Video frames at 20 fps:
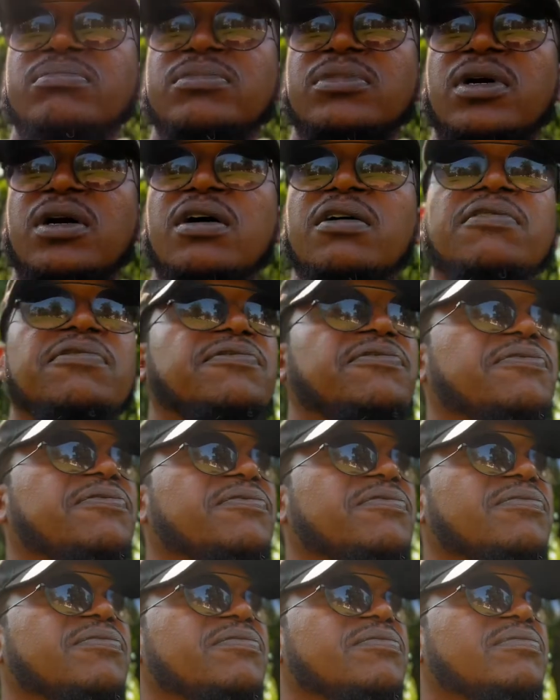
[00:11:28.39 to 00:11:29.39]
of
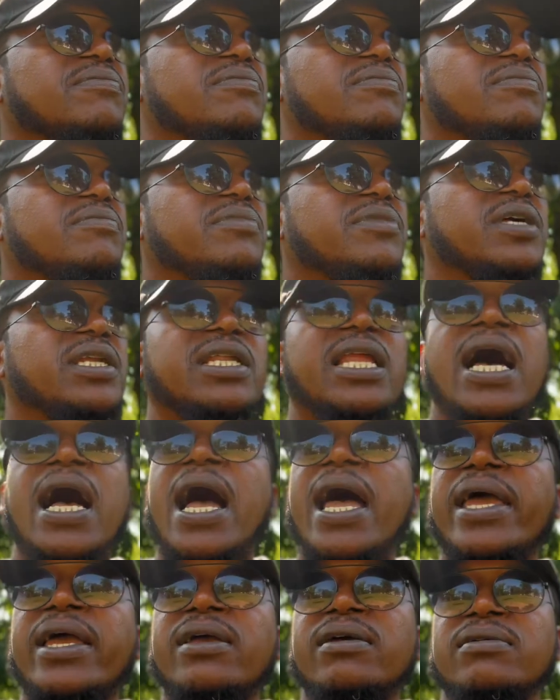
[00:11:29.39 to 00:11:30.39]
the
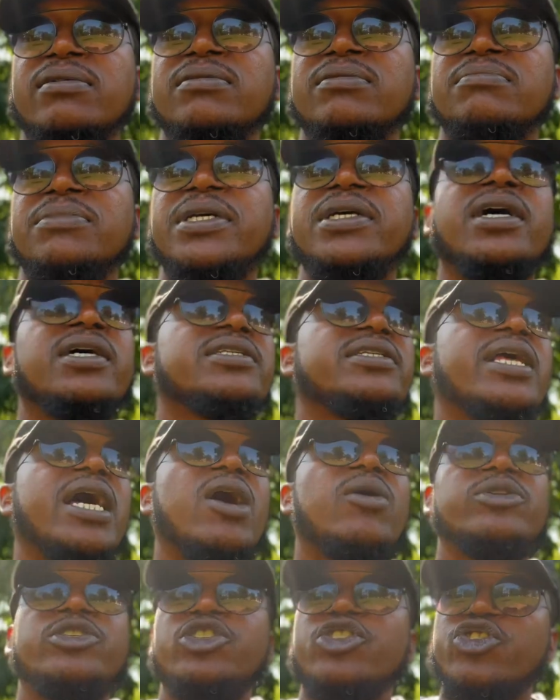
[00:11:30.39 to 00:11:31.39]
lie because
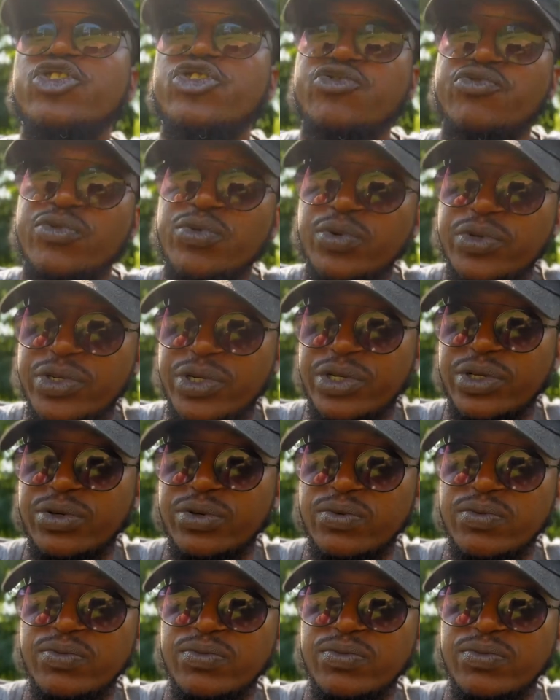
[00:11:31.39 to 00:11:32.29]
now it's true to you.